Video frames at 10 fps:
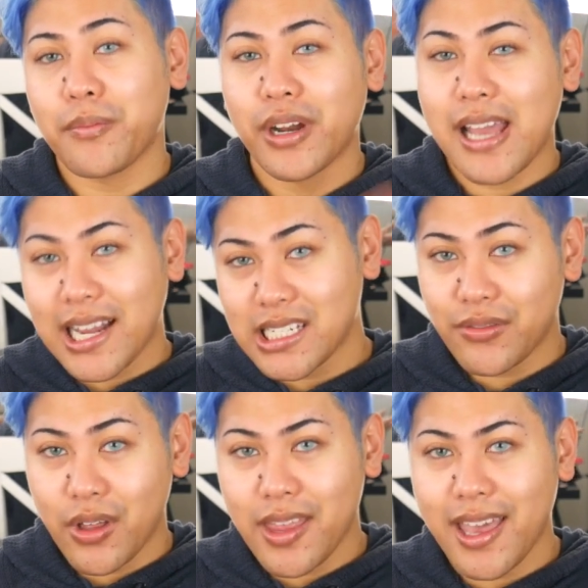I'm pretty
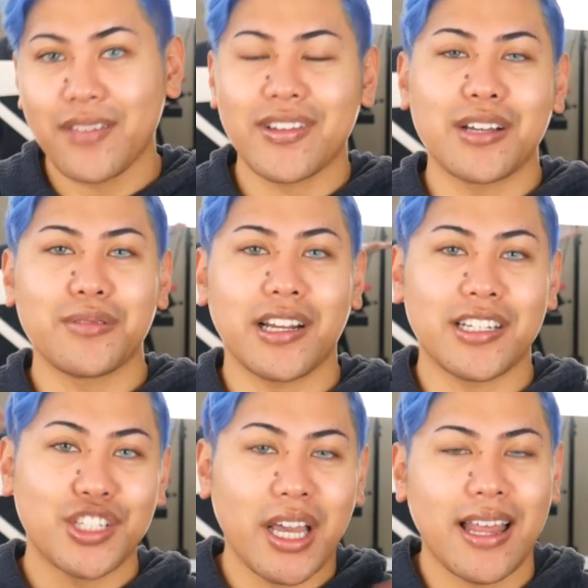active on there if you guys would like
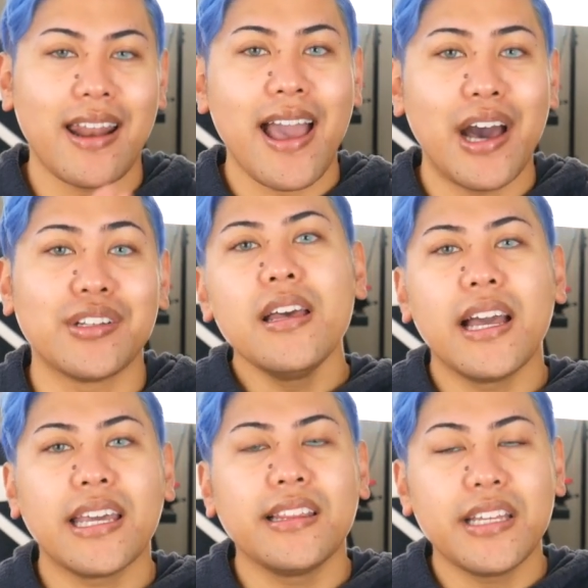to check that out.
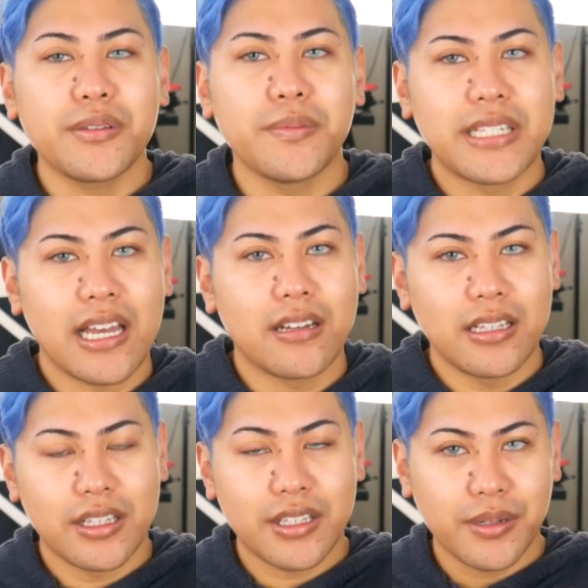Again, links will be down
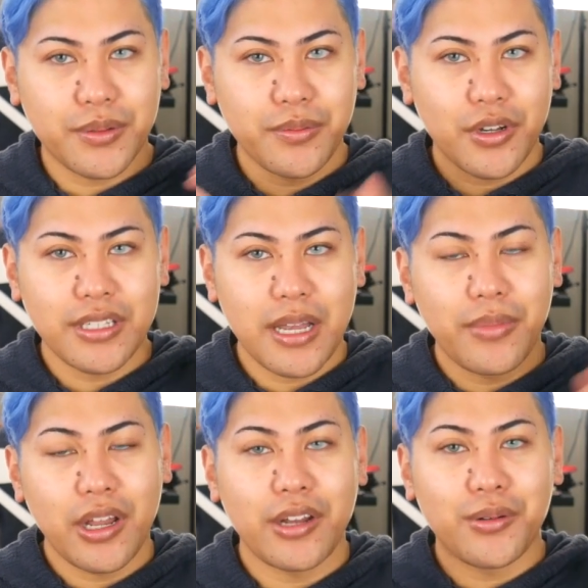in the description box down
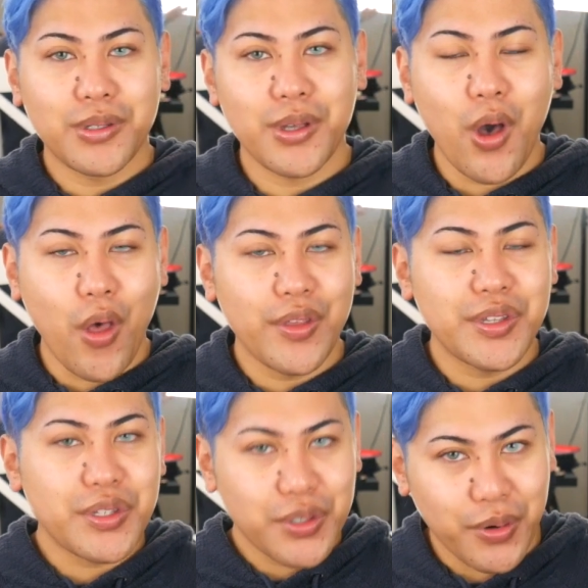below and also on the
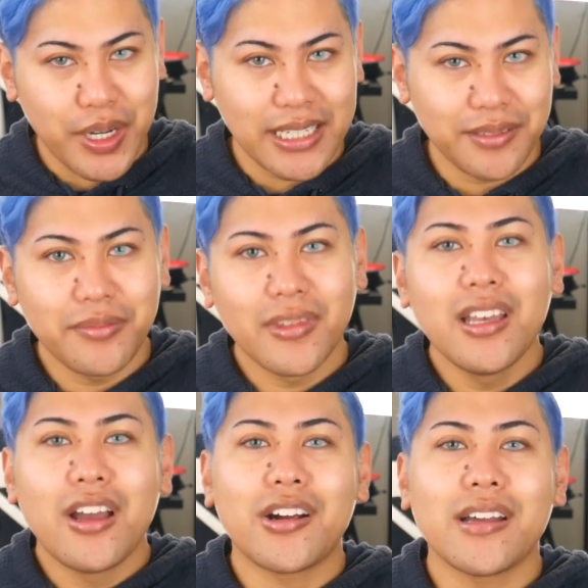screen.
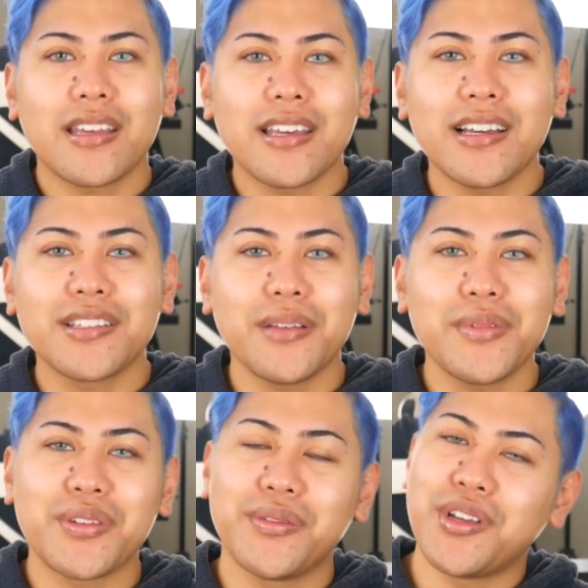Alright, thank you guys so
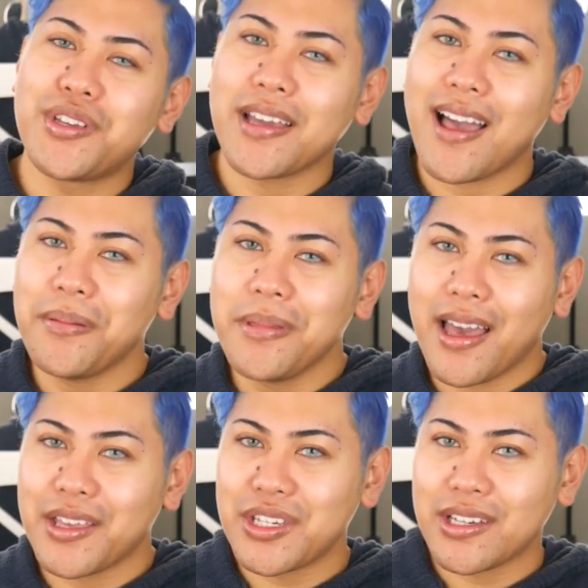much for watching. I will
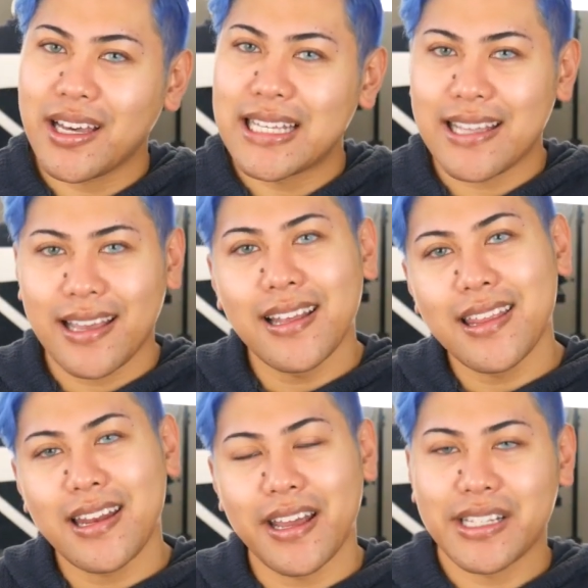catch you guys in
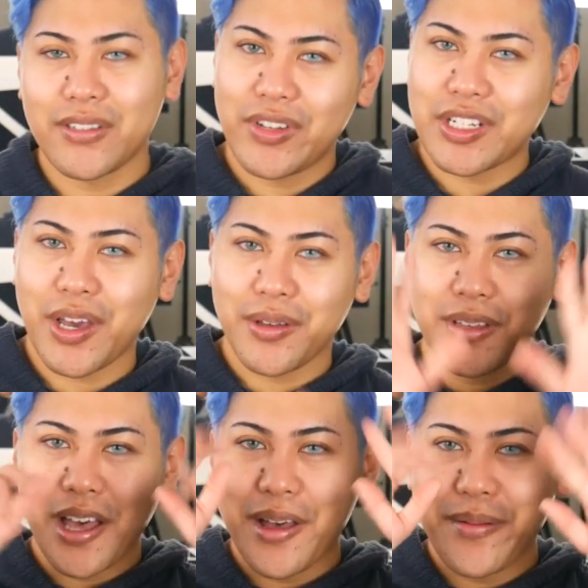the next video.
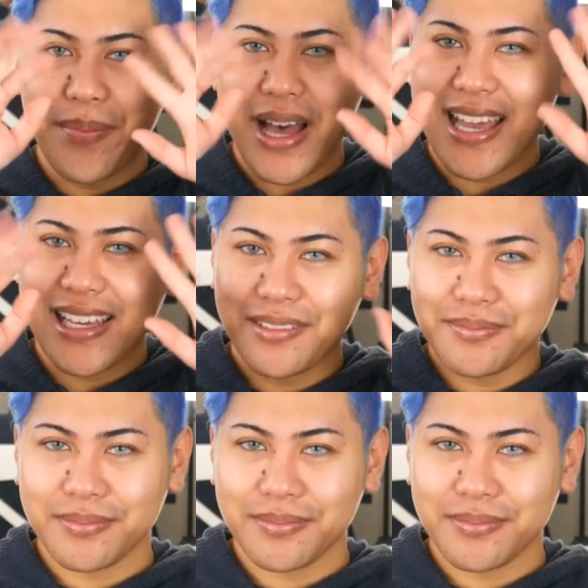Bye!